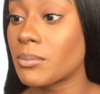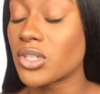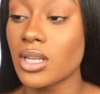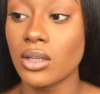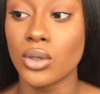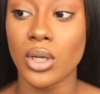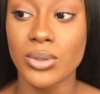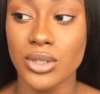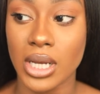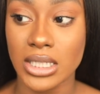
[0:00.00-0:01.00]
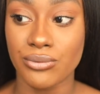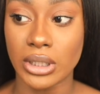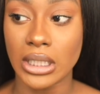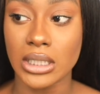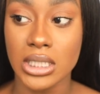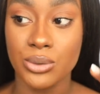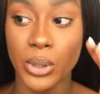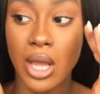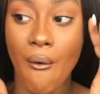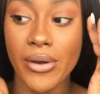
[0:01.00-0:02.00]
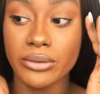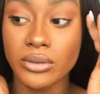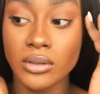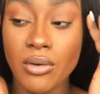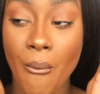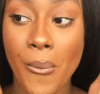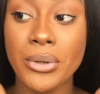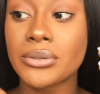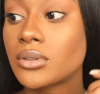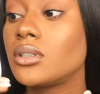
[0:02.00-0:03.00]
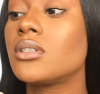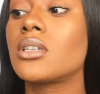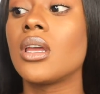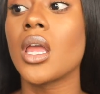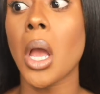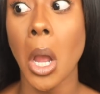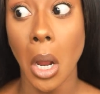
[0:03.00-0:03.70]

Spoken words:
Let me just get a little closer so you guys can really get into it. You see?